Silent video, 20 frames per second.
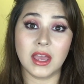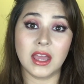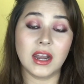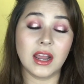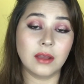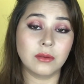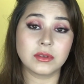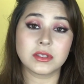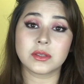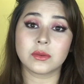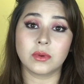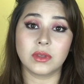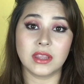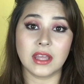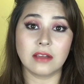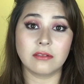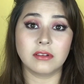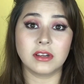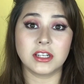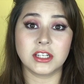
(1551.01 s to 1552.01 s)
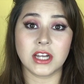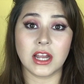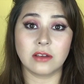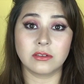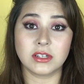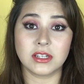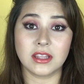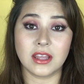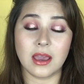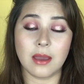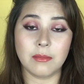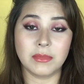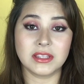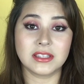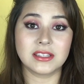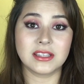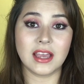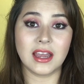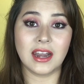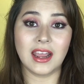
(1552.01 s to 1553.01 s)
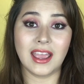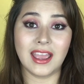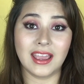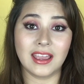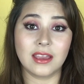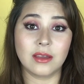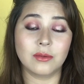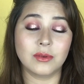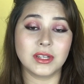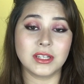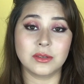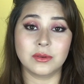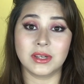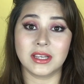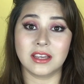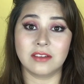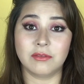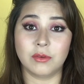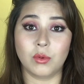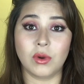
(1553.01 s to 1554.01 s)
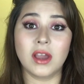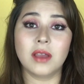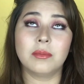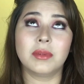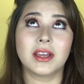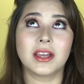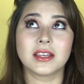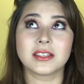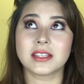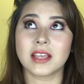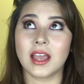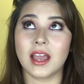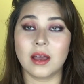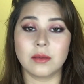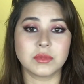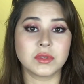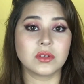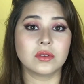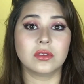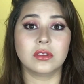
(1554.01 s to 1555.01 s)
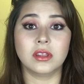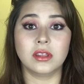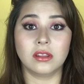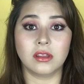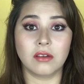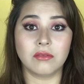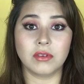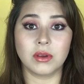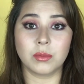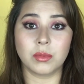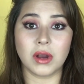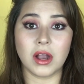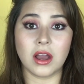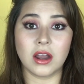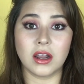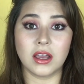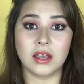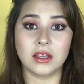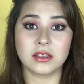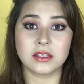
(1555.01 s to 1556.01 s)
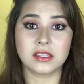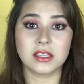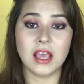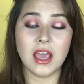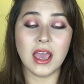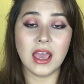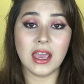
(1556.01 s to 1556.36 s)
And I was the one that reached out to them and said, hey, can we do a giveaway? Because I absolutely love your products.